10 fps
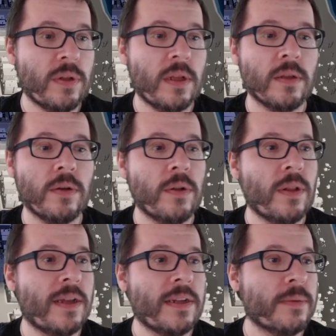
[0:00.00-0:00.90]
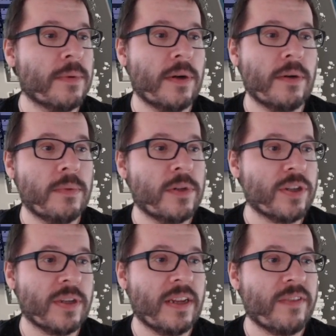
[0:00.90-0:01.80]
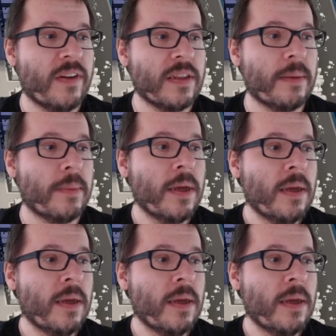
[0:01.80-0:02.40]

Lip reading: alcohol anywhere. We just can't find them.